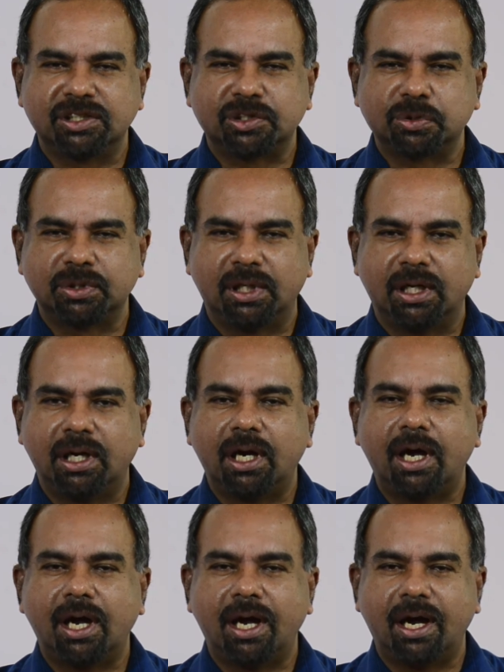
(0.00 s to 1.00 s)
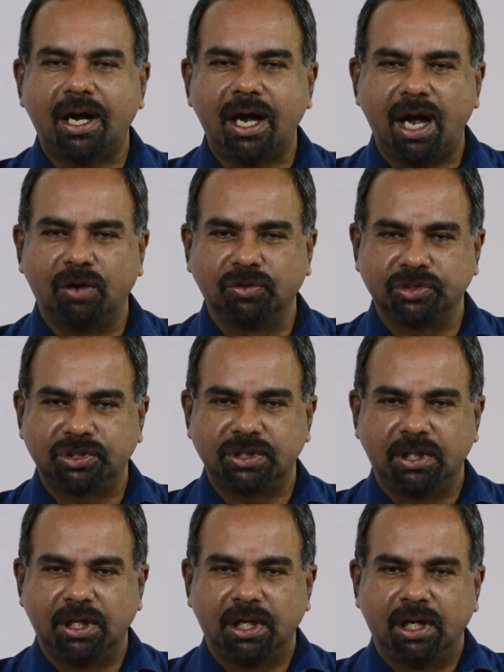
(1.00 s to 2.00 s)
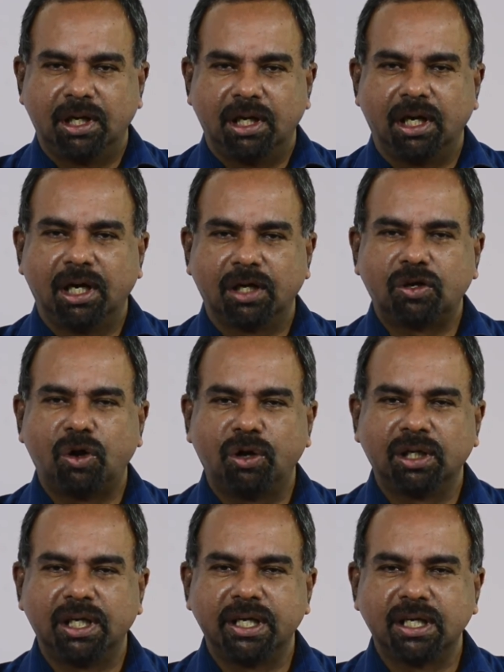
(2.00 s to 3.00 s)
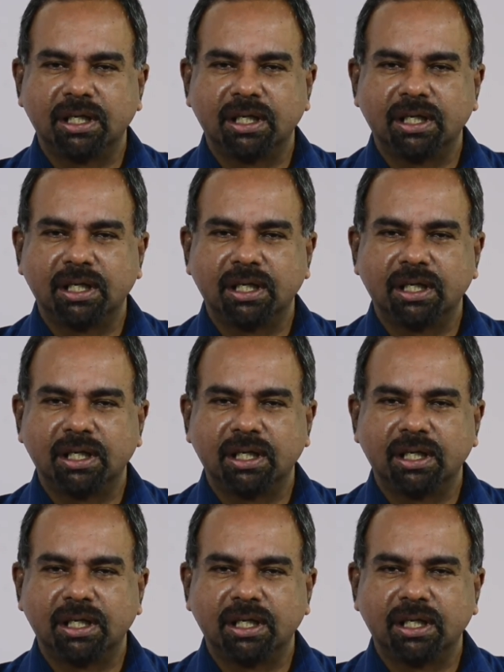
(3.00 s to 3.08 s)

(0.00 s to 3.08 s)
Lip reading: the house, calling